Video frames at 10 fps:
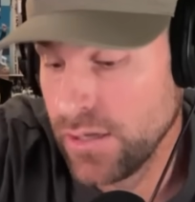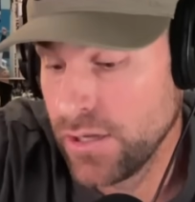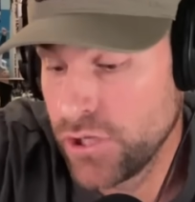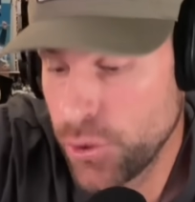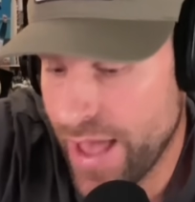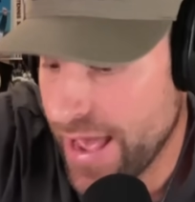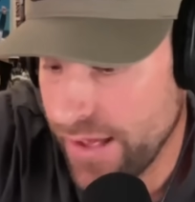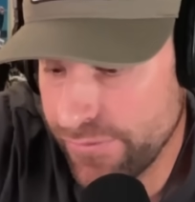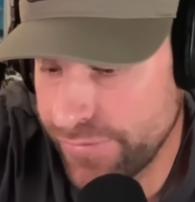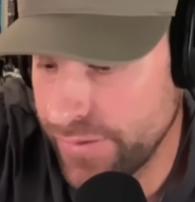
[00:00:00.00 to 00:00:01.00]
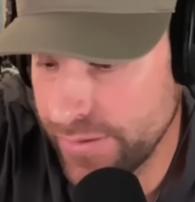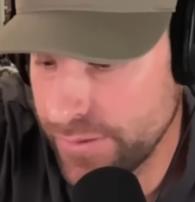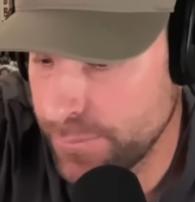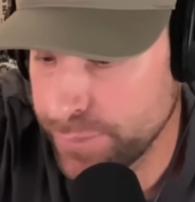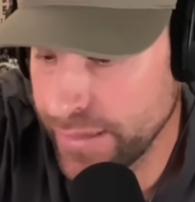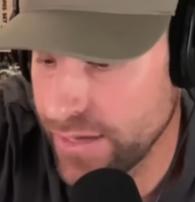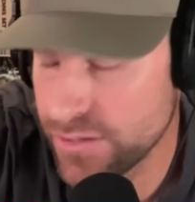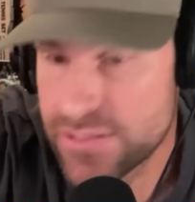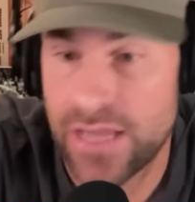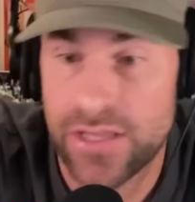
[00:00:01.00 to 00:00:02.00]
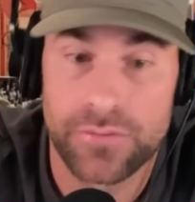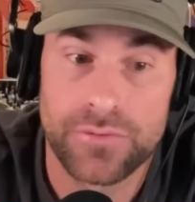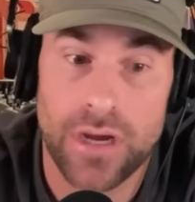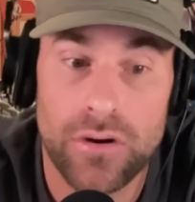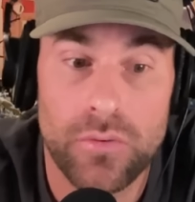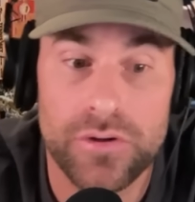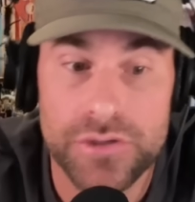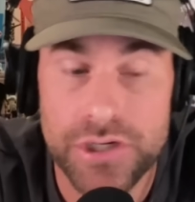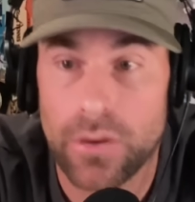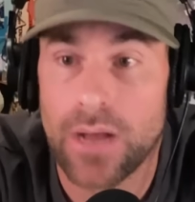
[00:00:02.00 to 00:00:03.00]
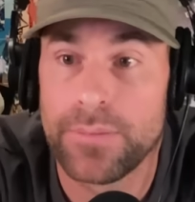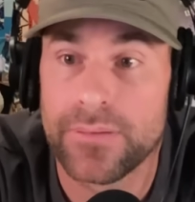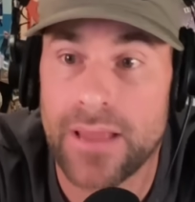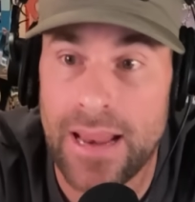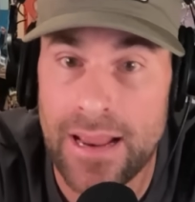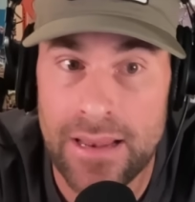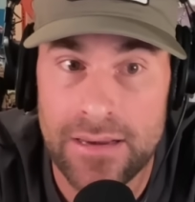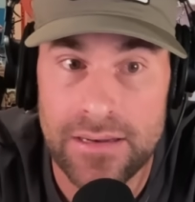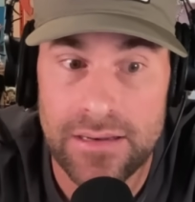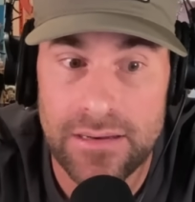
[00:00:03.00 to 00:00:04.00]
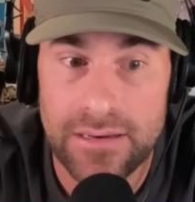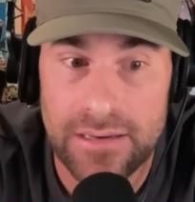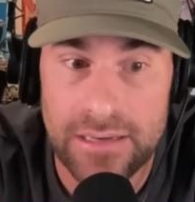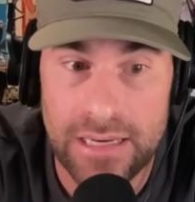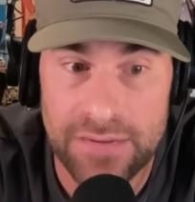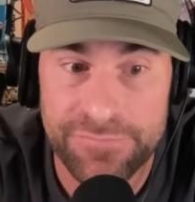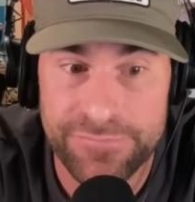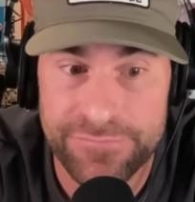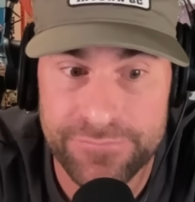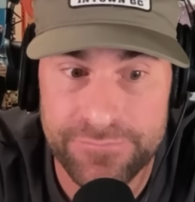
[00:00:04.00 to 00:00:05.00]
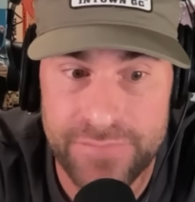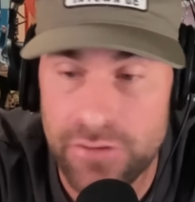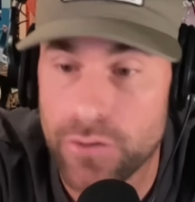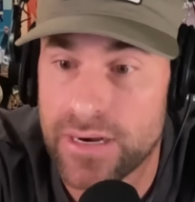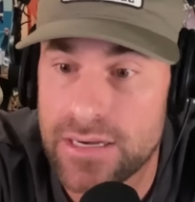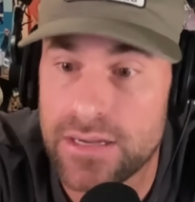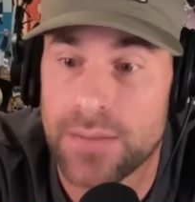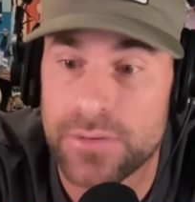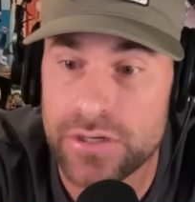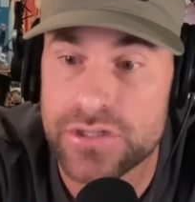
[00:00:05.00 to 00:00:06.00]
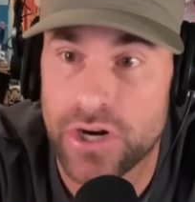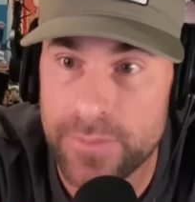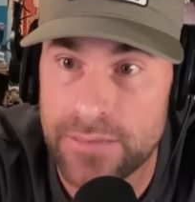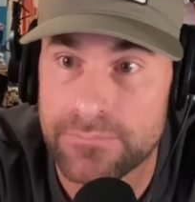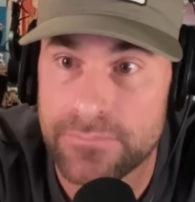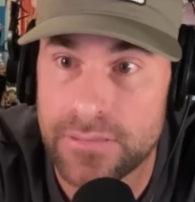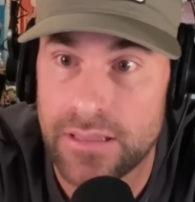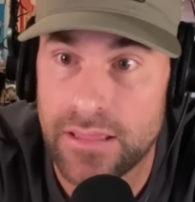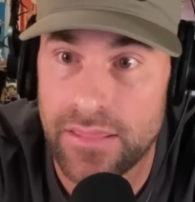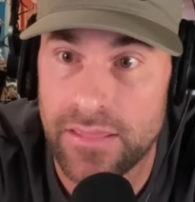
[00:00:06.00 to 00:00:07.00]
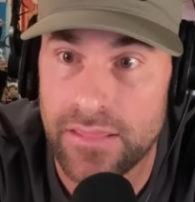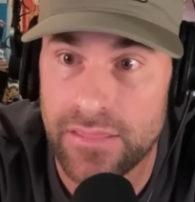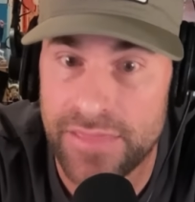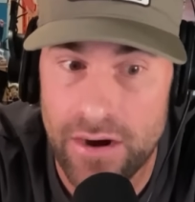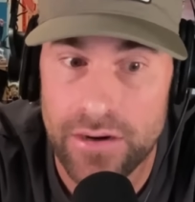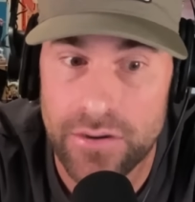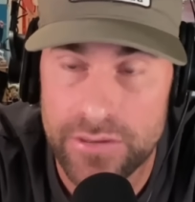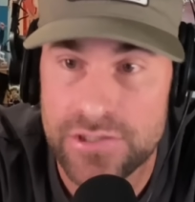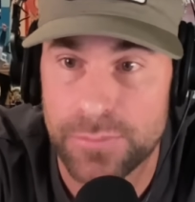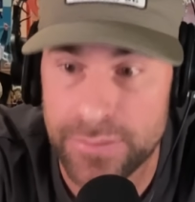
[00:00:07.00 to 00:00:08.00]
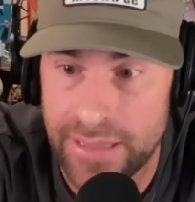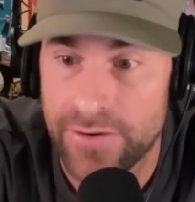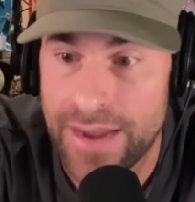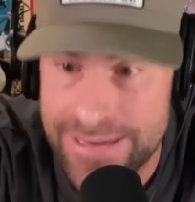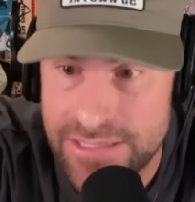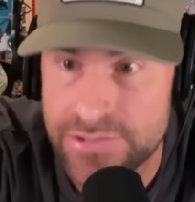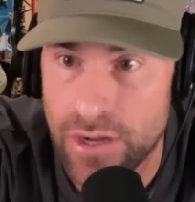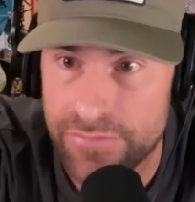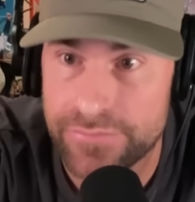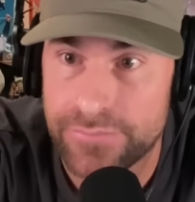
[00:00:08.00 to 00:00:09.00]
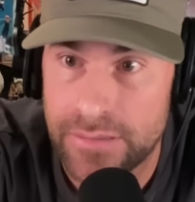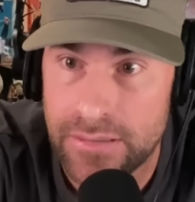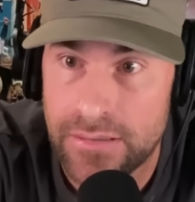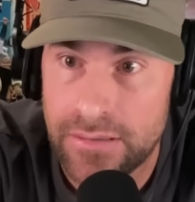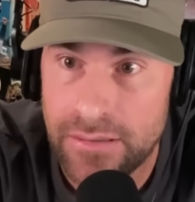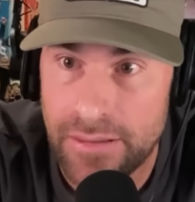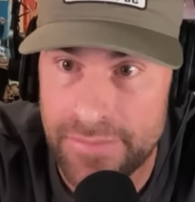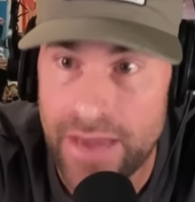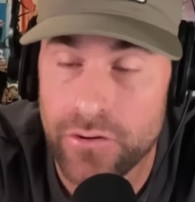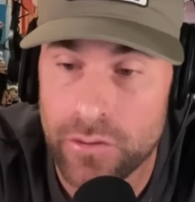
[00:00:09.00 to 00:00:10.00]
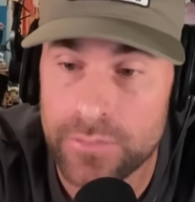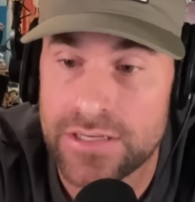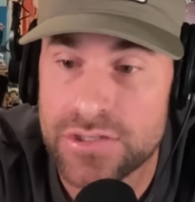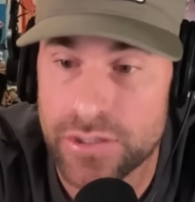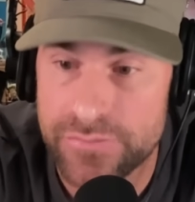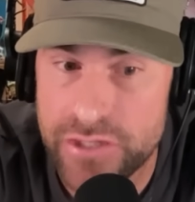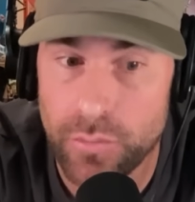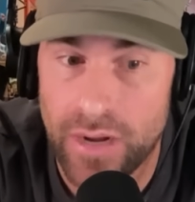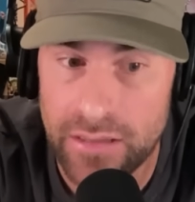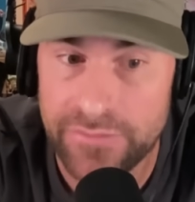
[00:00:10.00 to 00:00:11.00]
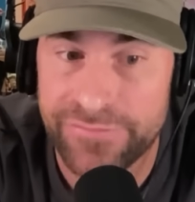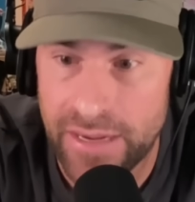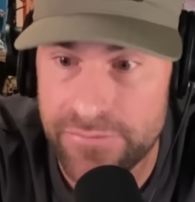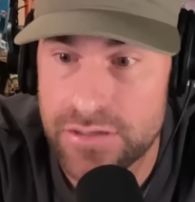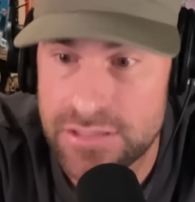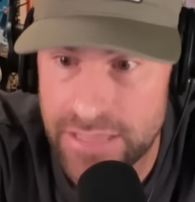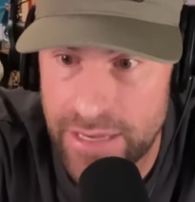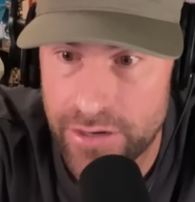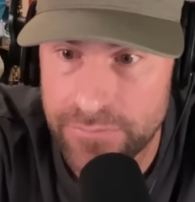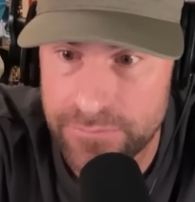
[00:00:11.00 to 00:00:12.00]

you have players that will show up, and if they've agreed to come to your tournament, they are going to play their asses off. That normally serves you well 5 years later,